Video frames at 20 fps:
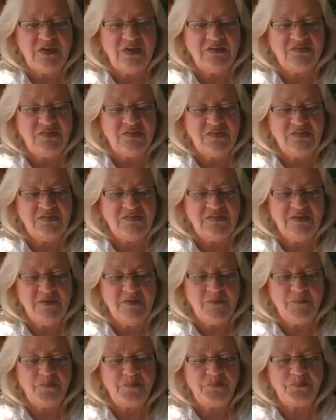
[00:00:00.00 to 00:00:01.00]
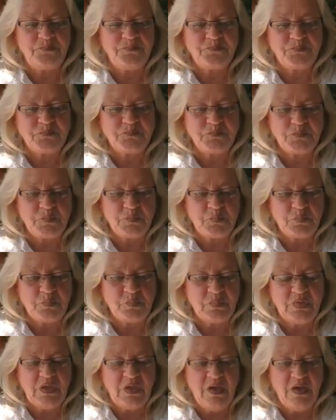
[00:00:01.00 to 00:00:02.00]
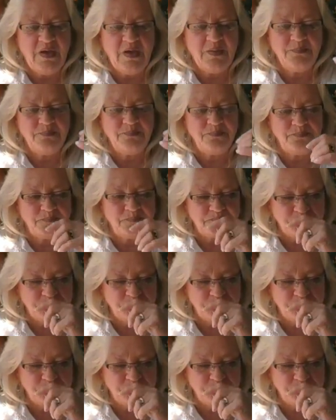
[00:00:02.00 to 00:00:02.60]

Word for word: fixes. Um,